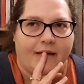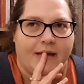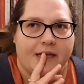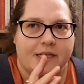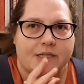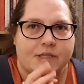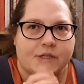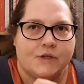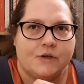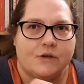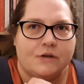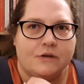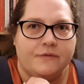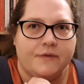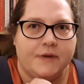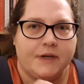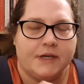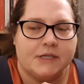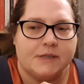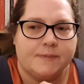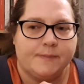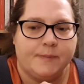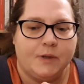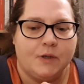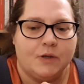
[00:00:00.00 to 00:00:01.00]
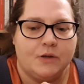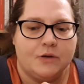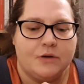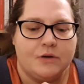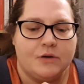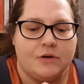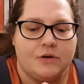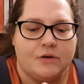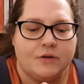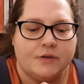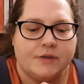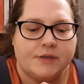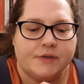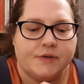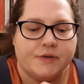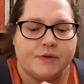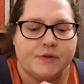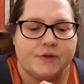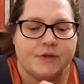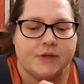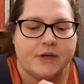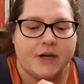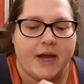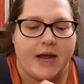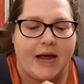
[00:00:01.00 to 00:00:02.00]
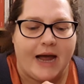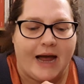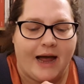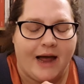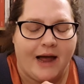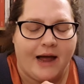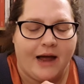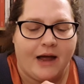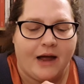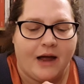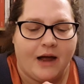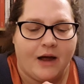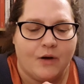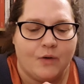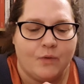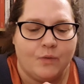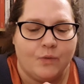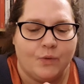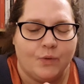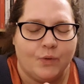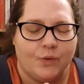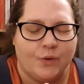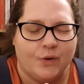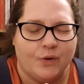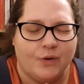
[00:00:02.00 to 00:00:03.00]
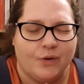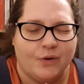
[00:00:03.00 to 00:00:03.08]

it sort of explores how